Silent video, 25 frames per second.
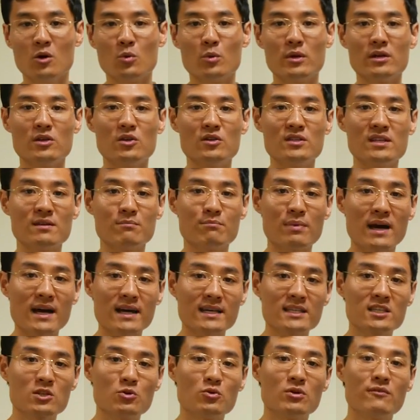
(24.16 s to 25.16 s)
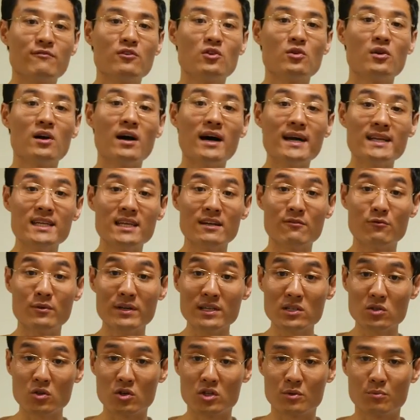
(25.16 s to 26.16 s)
We're using Baxter in a variety of
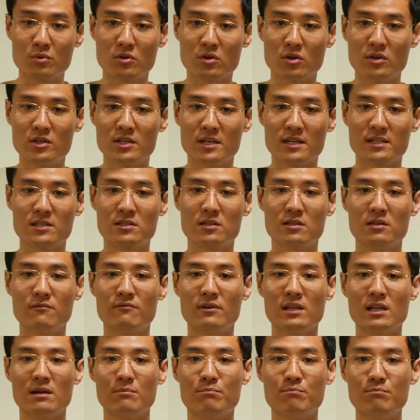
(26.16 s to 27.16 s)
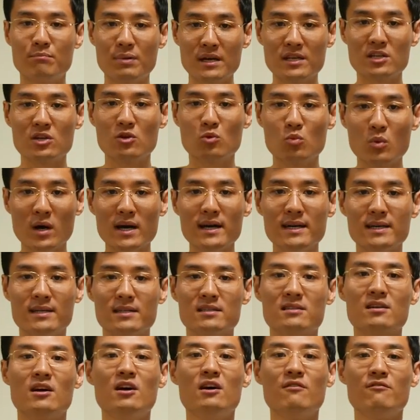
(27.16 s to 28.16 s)
research projects to develop better
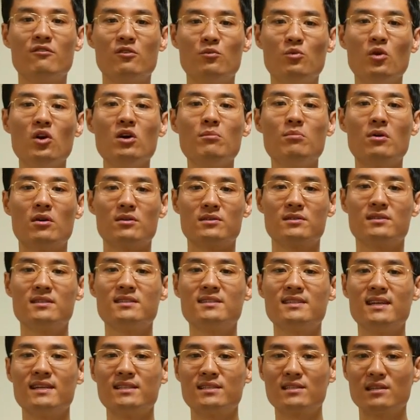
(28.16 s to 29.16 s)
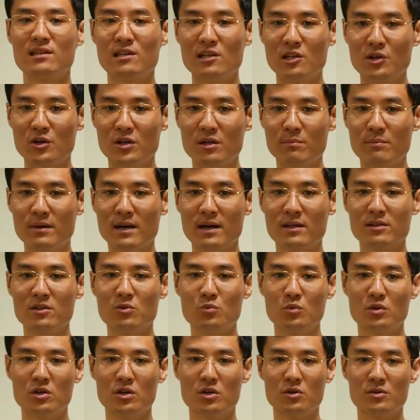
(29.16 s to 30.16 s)
ways for robots to sense and learn about the
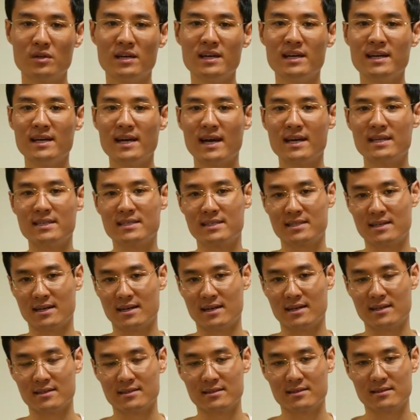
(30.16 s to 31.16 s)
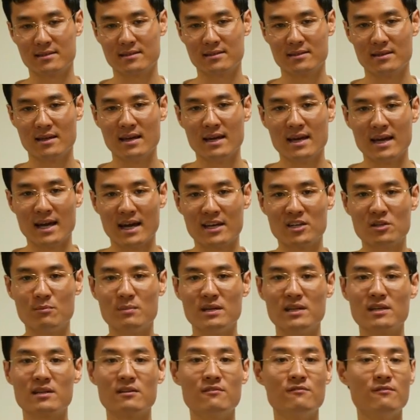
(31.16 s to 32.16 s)
world and its task, and to
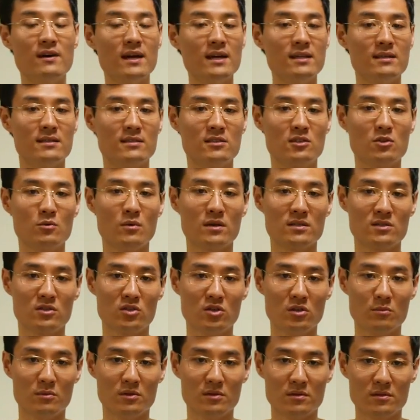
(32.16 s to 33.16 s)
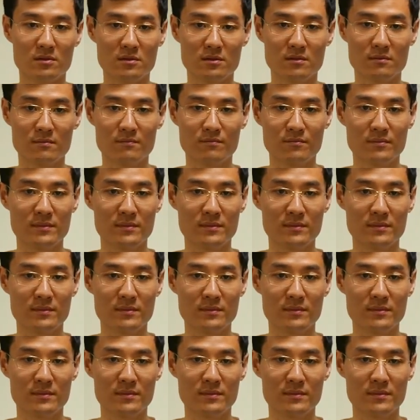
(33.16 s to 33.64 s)
better convey this to us humans.